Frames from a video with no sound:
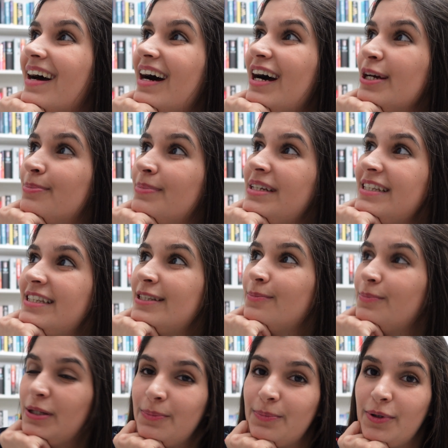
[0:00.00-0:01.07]
I miss
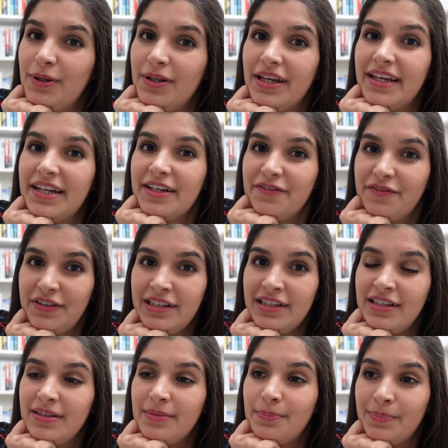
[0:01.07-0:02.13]
people, and I
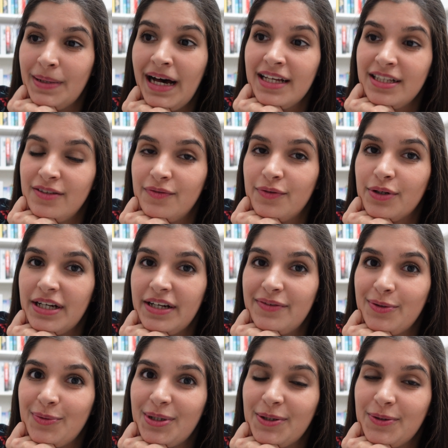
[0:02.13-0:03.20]
feel bad for
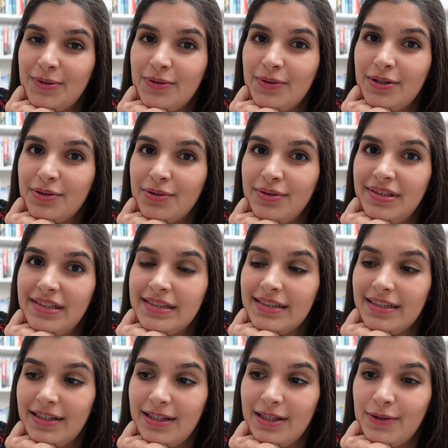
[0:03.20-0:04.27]
everyone who's going through this
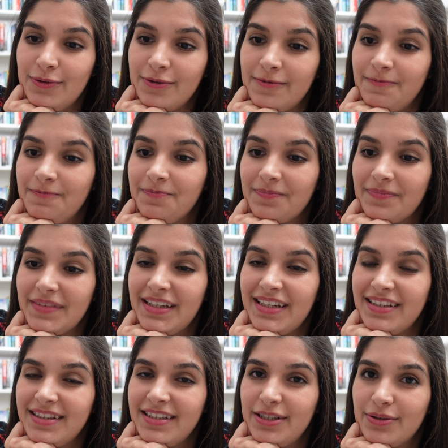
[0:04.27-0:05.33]
alone
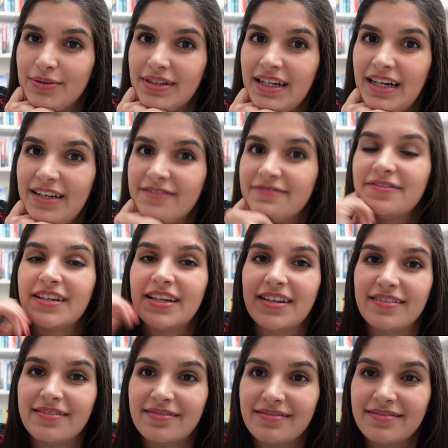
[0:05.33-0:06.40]
and they don't have
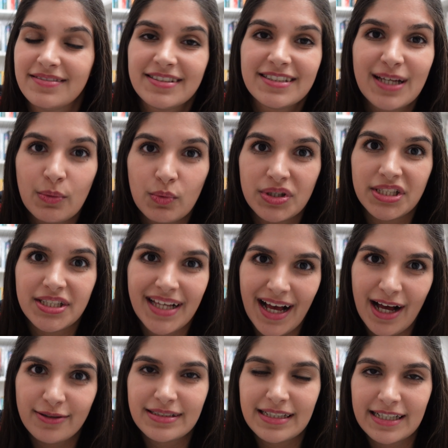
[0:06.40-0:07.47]
someone in the
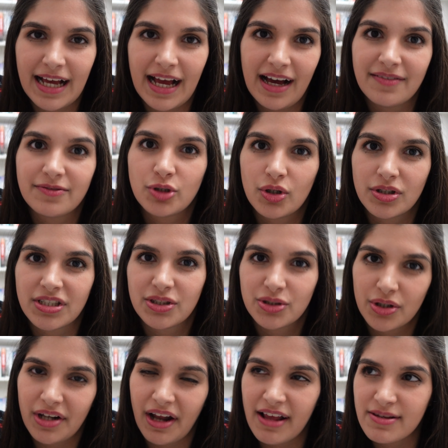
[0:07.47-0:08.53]
house. Like I have Josh and
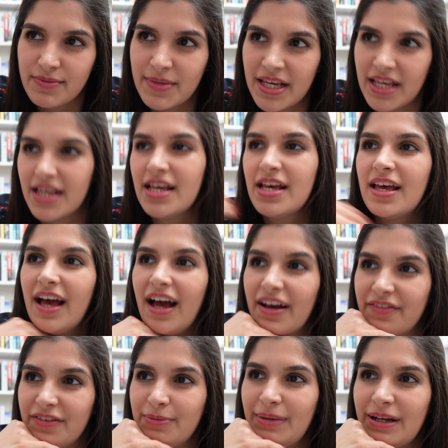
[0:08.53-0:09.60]
Josh has me. I
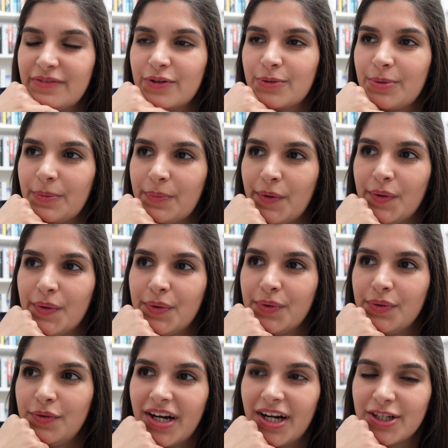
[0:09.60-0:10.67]
feel bad for people
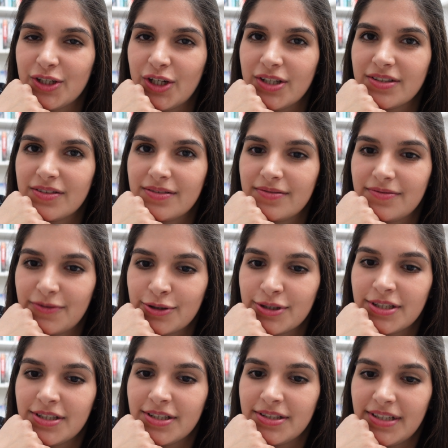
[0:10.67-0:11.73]
who are not
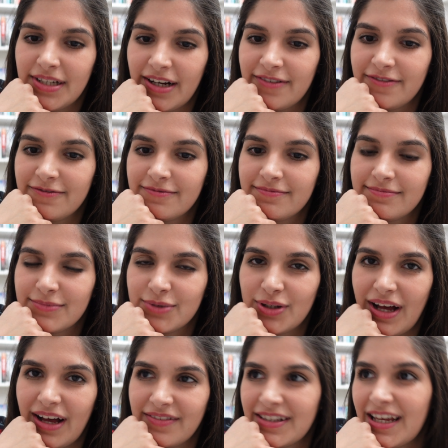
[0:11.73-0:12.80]
fortunate enough to
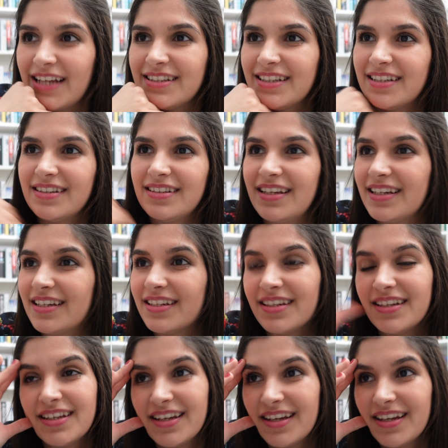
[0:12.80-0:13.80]
have that, and like